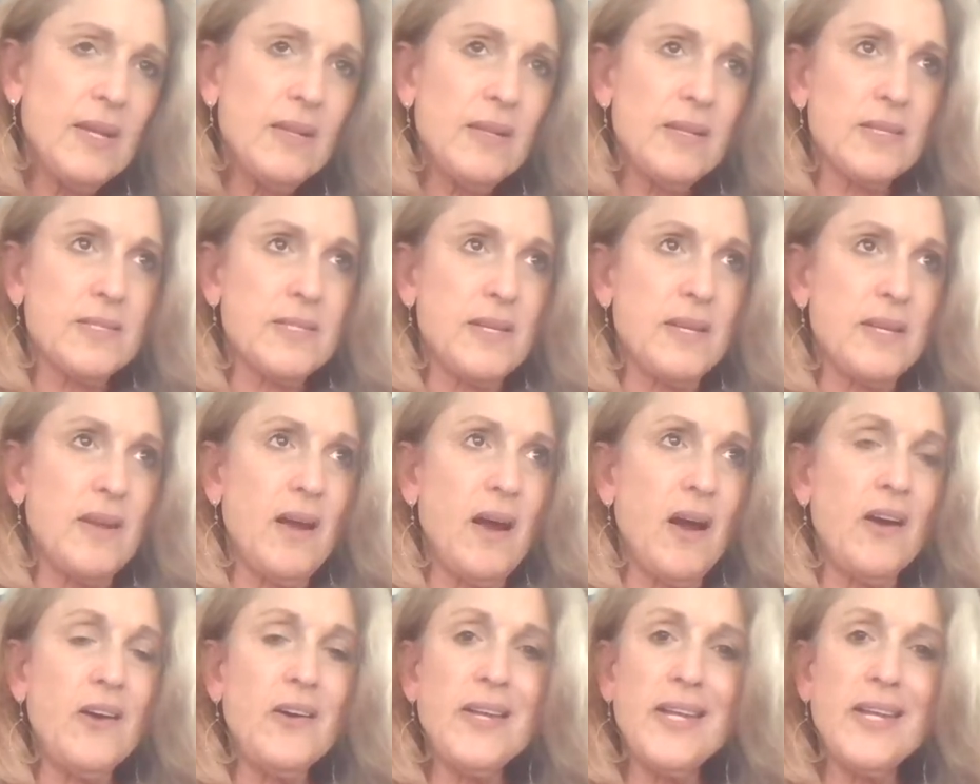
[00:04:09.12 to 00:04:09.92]
Listen,
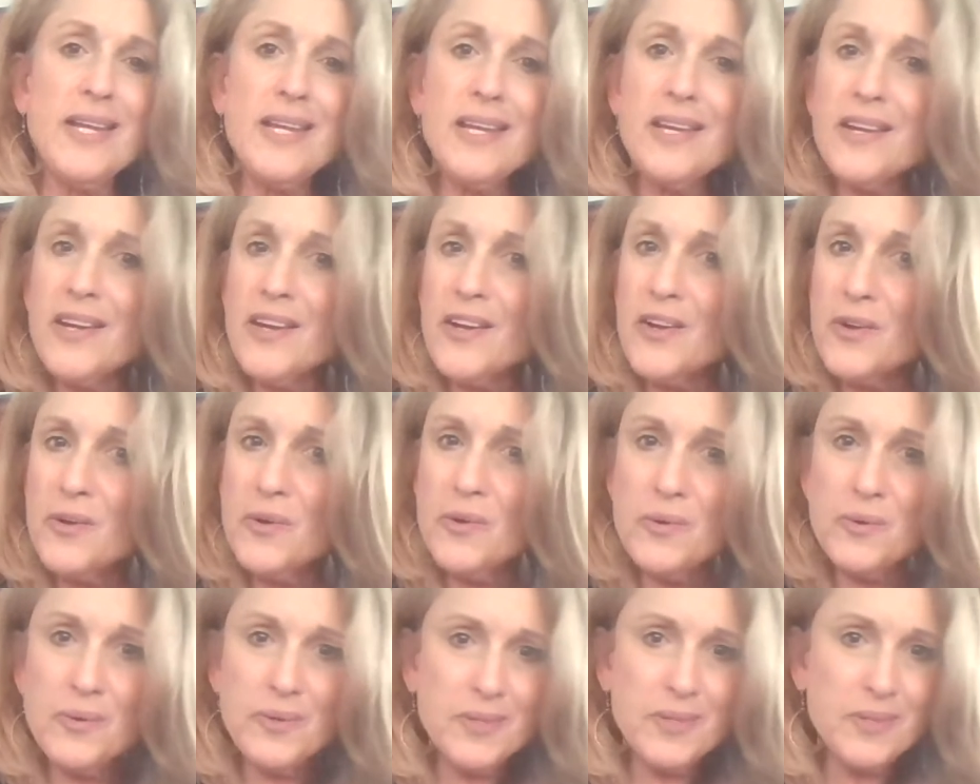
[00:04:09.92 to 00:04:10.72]
our
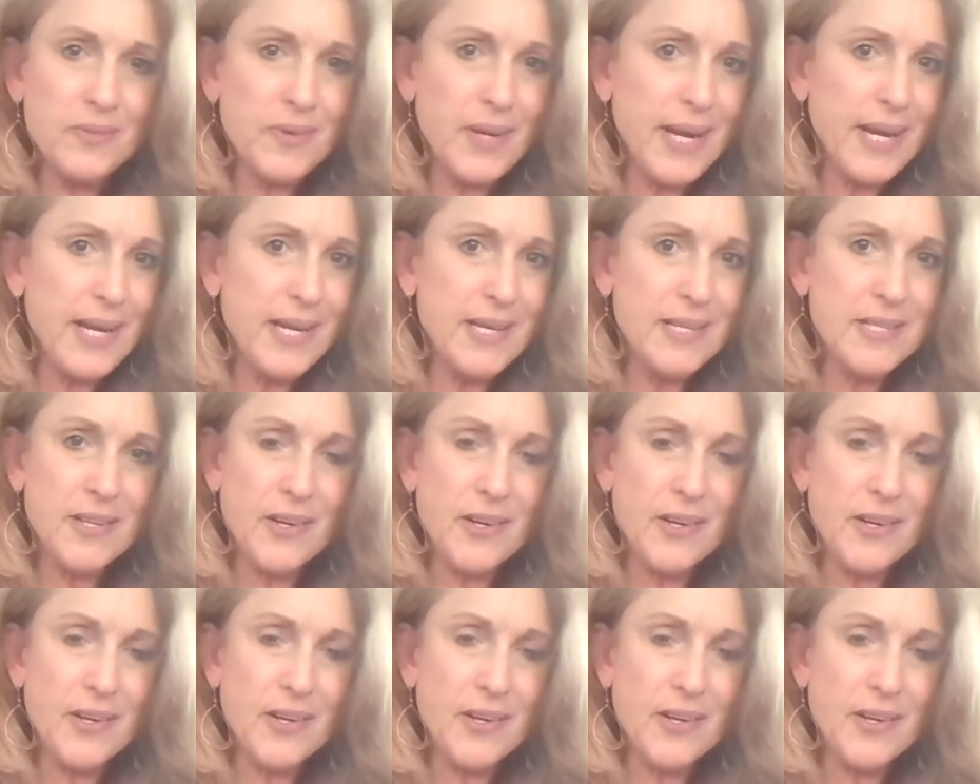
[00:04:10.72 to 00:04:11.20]
ego, right?